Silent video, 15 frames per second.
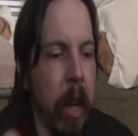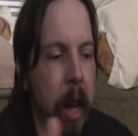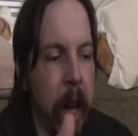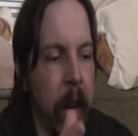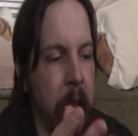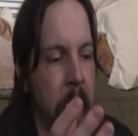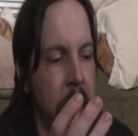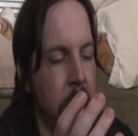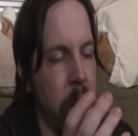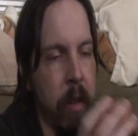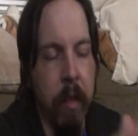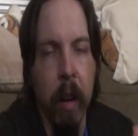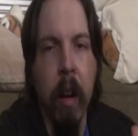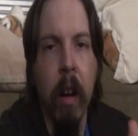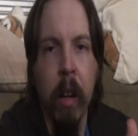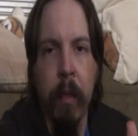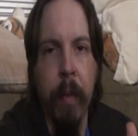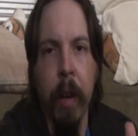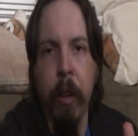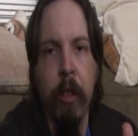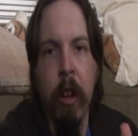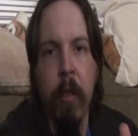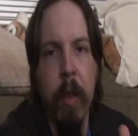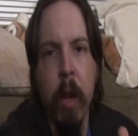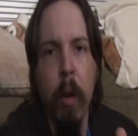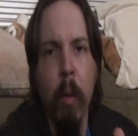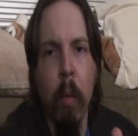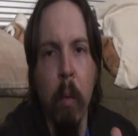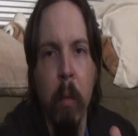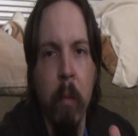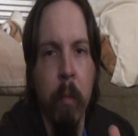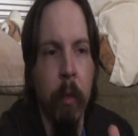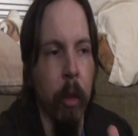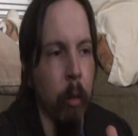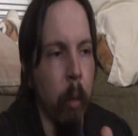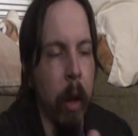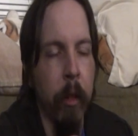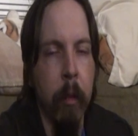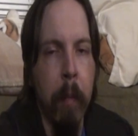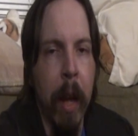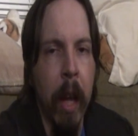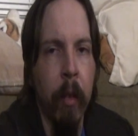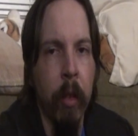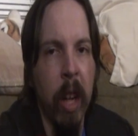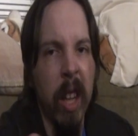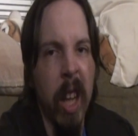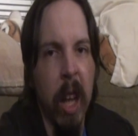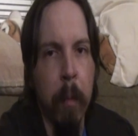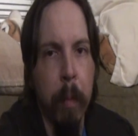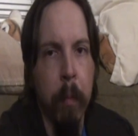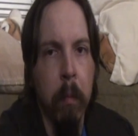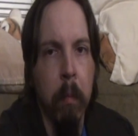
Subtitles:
a dark version of you. Just wears a mask and a cape.